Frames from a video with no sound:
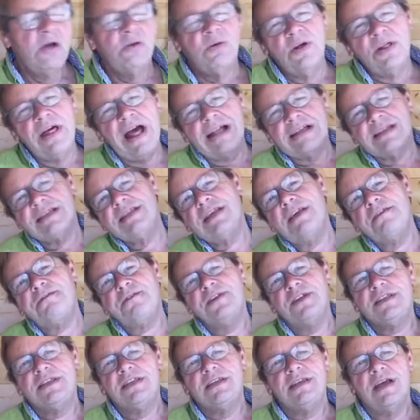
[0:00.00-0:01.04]
Well, that's it
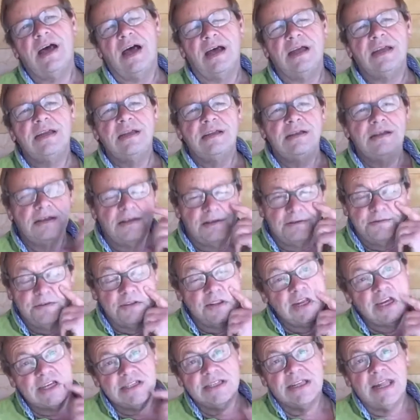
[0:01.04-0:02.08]
for today, for
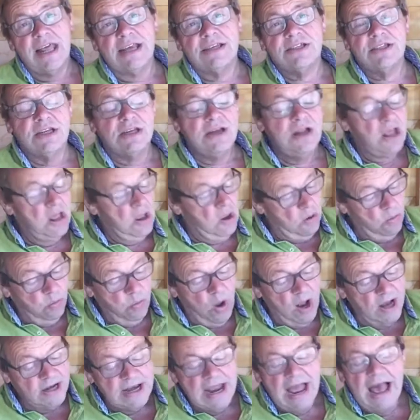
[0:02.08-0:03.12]
this lesson.
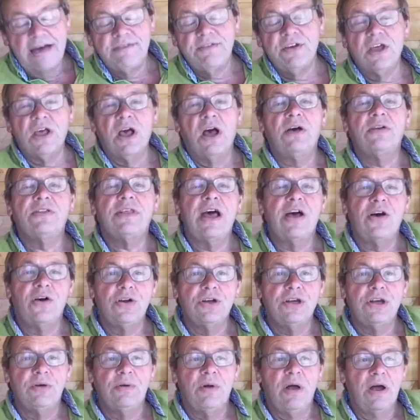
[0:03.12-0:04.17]
Why don't you have a go at that
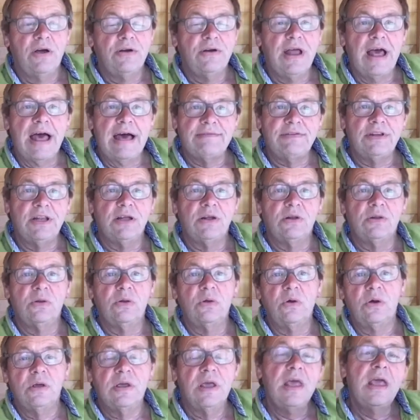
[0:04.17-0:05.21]
on your own? Have a little
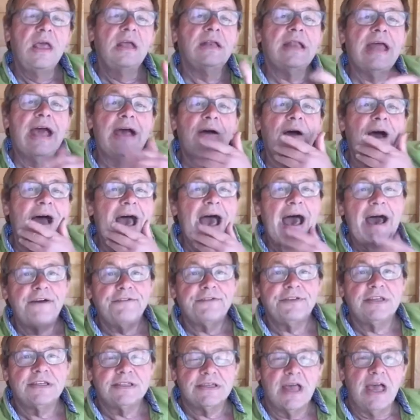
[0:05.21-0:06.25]
look. Now, I
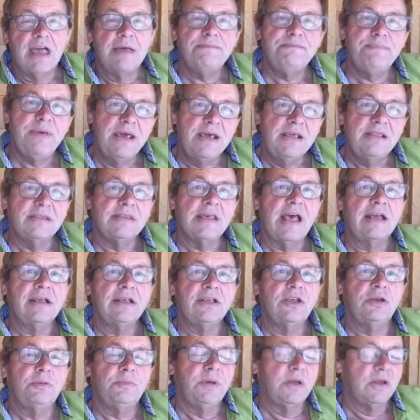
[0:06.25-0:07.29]
have to say a big
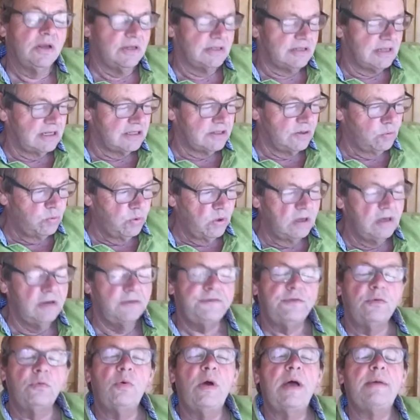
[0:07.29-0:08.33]
thank you, because there's a
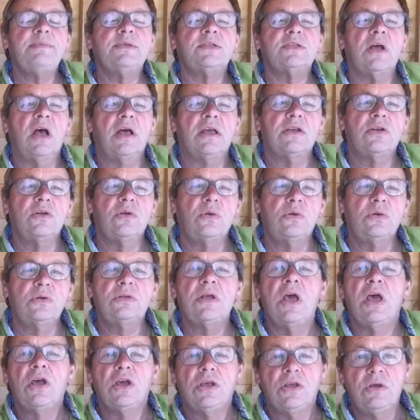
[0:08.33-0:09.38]
wonderful website
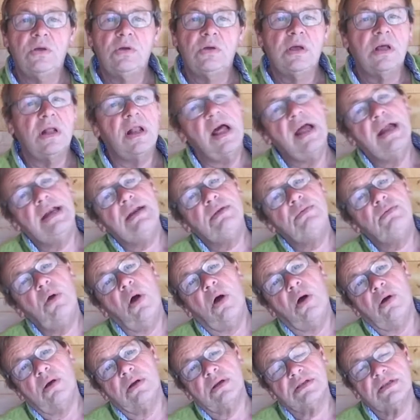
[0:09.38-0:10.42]
called Ukulele
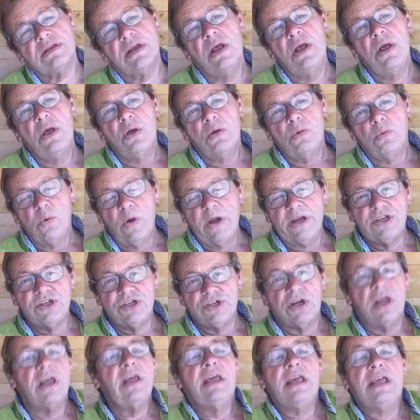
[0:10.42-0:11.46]
Rocks,
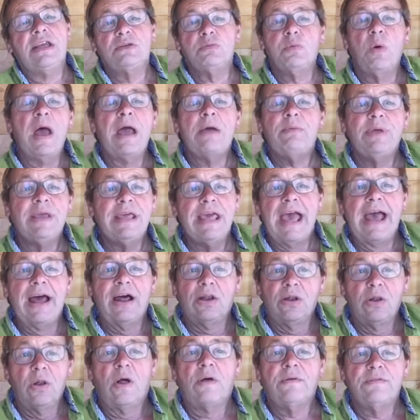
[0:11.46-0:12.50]
which is where we get
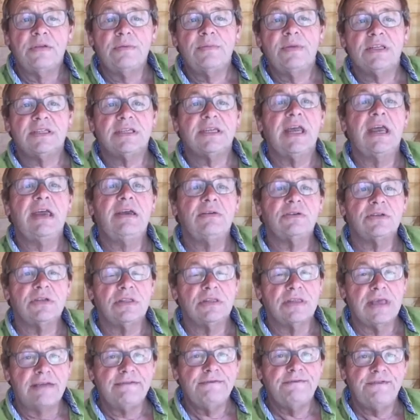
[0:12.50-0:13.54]
a lot of the materials,
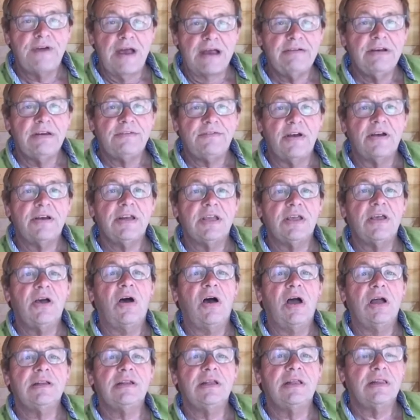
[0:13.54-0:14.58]
and they very, very
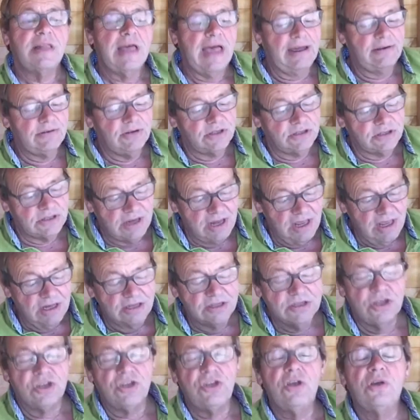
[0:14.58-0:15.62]
kindly allowed us
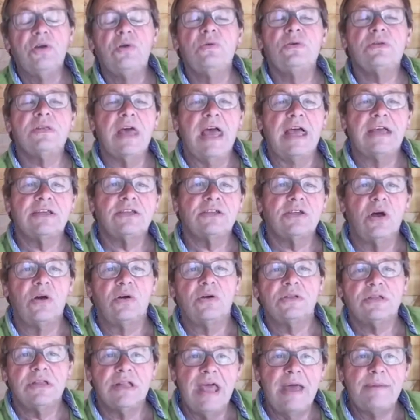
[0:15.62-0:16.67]
to use their
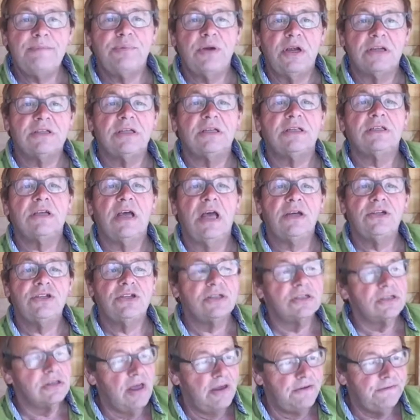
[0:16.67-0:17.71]
songs and their
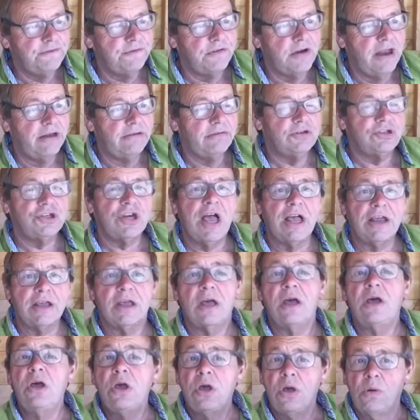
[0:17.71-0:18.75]
presentations, like Frere
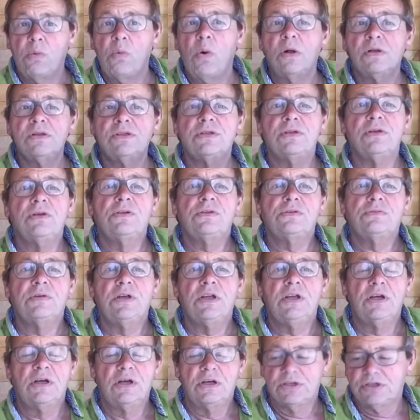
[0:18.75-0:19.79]
Jacques, 1, 2,
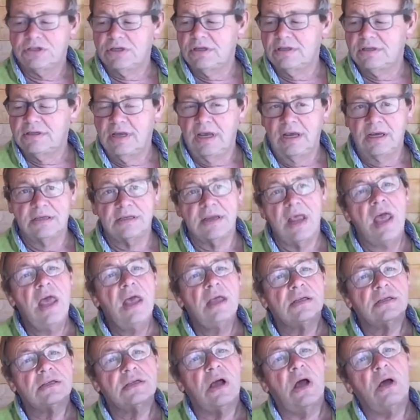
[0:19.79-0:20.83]
3, Hush and things.
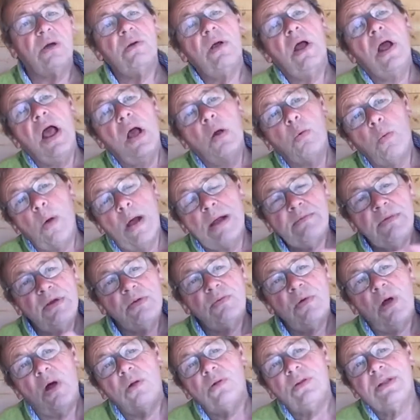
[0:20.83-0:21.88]
So when we
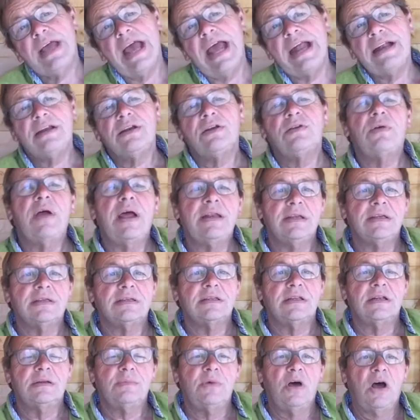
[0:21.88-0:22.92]
roll the end
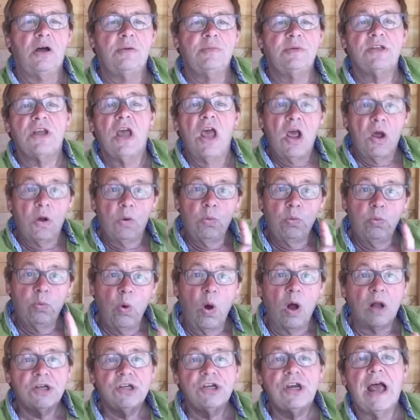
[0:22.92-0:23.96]
credits at the moment,
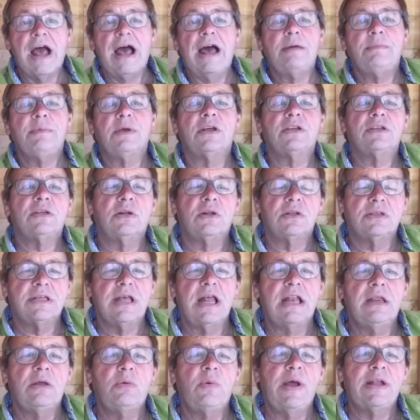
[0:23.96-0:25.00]
watch out, because it will
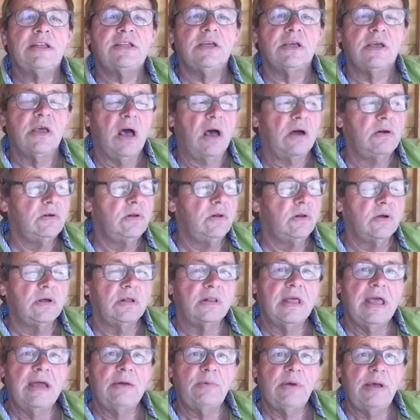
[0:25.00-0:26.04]
tell you where to go and look
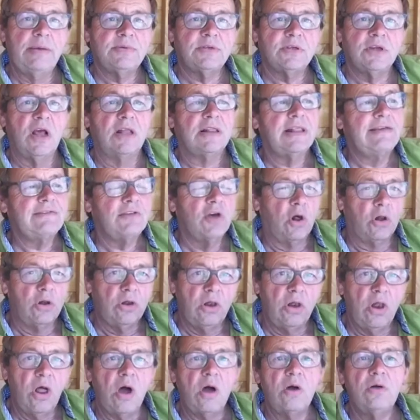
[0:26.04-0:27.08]
at their website. They've
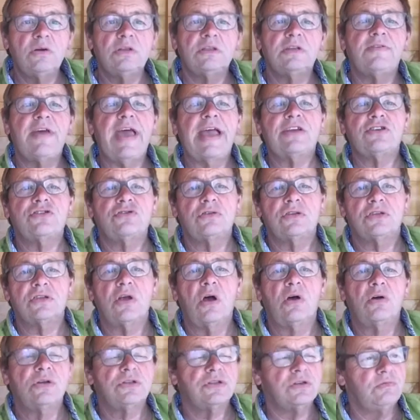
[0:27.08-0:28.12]
got loads of extra
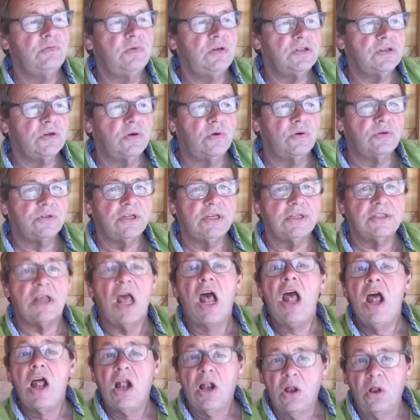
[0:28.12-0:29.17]
songs and resources,
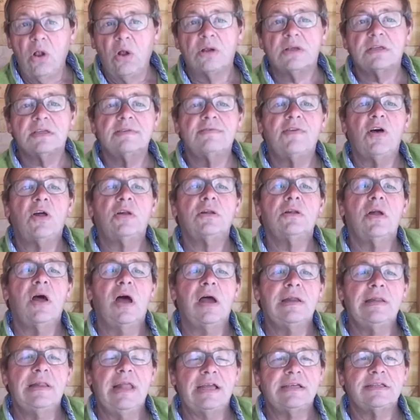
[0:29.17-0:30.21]
lots of
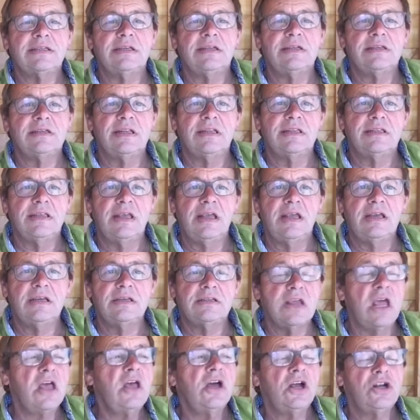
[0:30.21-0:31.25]
online lessons and
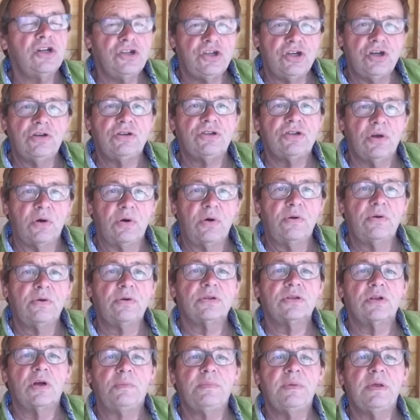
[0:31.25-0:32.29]
things and
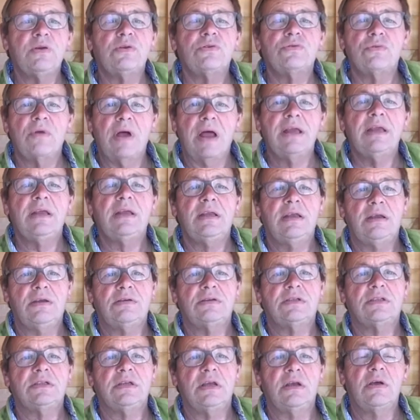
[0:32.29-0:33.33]
tutorials that will be great
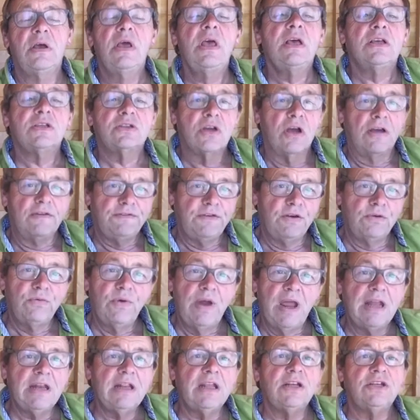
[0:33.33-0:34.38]
use to you. So if you're
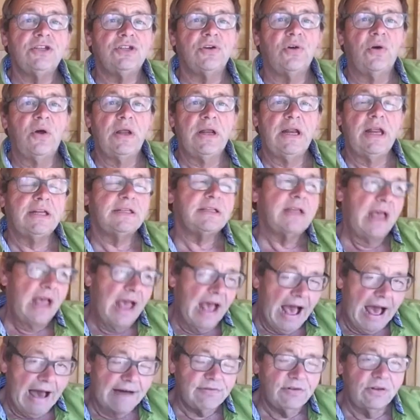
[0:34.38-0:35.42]
really enjoying it,
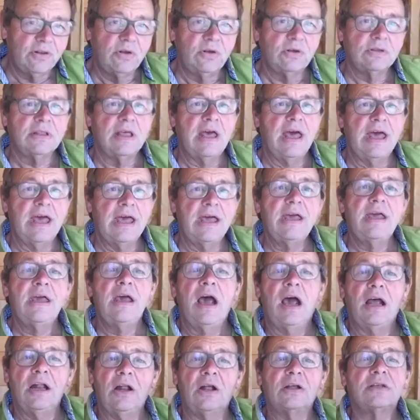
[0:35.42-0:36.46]
have a look there,
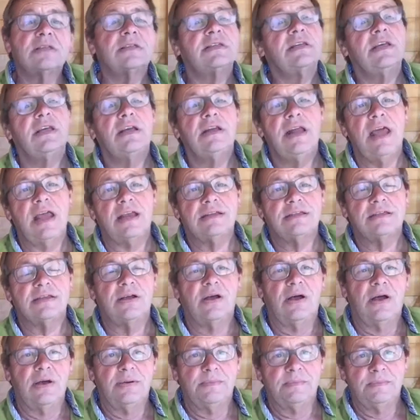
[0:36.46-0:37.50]
and I'll see you next
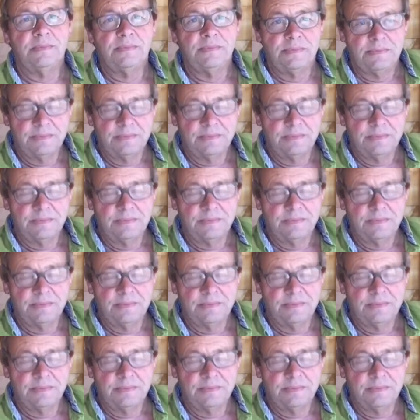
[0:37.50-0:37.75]
time.